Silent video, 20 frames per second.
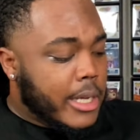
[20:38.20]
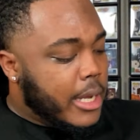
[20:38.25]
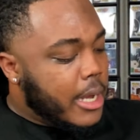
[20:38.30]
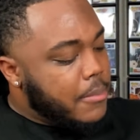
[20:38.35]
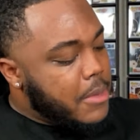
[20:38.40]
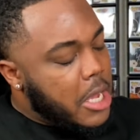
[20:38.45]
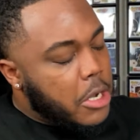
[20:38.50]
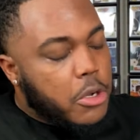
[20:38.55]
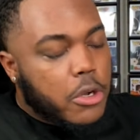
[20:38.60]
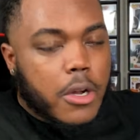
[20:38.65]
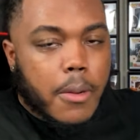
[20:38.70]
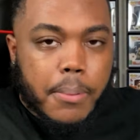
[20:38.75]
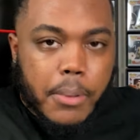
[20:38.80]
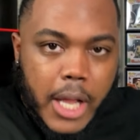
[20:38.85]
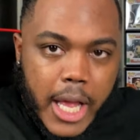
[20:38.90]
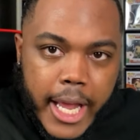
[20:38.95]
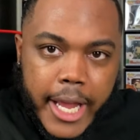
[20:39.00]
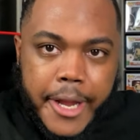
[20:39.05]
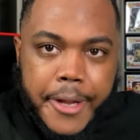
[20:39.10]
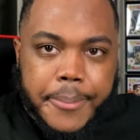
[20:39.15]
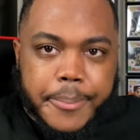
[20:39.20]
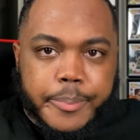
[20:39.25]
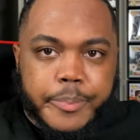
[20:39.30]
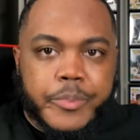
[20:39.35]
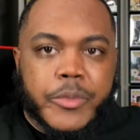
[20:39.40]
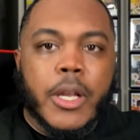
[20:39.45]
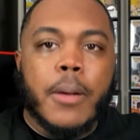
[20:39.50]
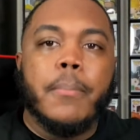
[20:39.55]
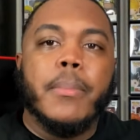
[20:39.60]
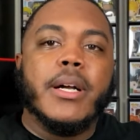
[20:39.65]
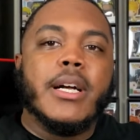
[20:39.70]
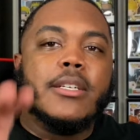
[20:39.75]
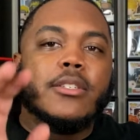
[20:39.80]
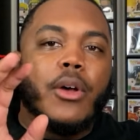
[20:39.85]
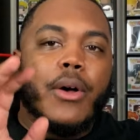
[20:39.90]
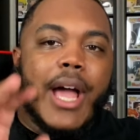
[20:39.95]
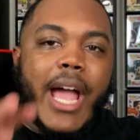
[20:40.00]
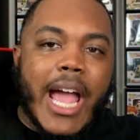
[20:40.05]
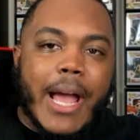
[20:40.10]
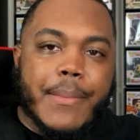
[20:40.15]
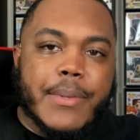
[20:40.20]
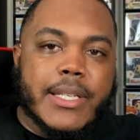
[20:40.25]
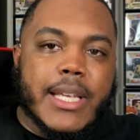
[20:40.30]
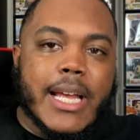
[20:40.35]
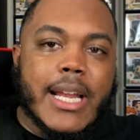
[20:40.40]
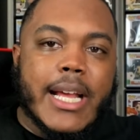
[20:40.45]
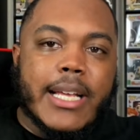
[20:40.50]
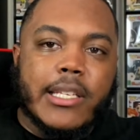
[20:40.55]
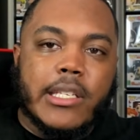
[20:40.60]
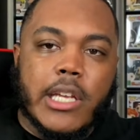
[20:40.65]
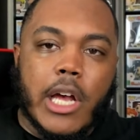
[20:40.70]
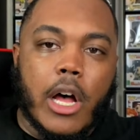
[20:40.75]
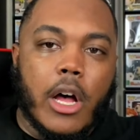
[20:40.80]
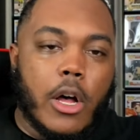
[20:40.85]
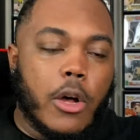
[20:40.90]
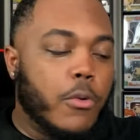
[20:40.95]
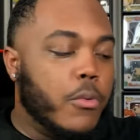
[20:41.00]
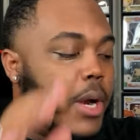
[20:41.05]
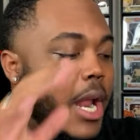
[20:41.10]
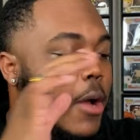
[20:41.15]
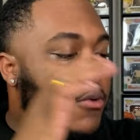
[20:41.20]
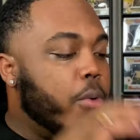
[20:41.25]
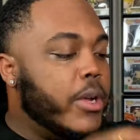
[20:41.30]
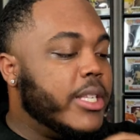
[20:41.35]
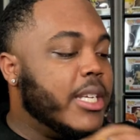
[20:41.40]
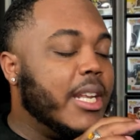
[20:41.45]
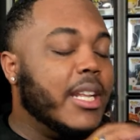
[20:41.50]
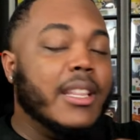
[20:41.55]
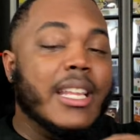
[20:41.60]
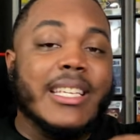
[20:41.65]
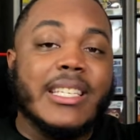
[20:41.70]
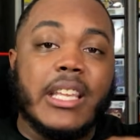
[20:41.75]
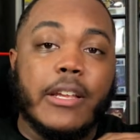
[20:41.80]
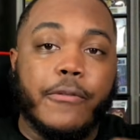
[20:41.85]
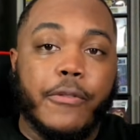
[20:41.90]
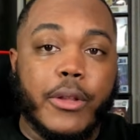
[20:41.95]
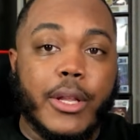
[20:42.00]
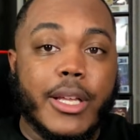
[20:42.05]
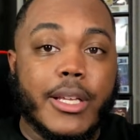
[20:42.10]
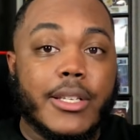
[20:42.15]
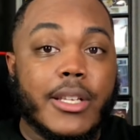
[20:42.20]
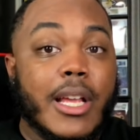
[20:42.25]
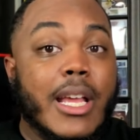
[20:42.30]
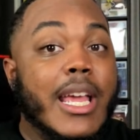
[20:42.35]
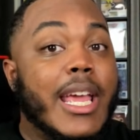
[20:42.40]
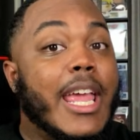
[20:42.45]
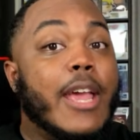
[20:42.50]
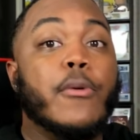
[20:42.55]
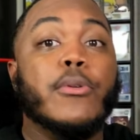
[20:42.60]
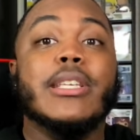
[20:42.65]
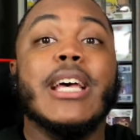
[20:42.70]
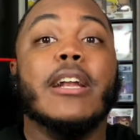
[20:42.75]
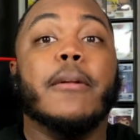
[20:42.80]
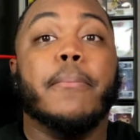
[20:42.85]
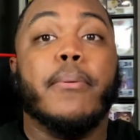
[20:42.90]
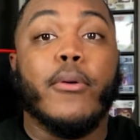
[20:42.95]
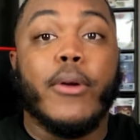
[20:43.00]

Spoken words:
I'm not going to complain because on Amazon, I saw when I went to the listing for this, it was out of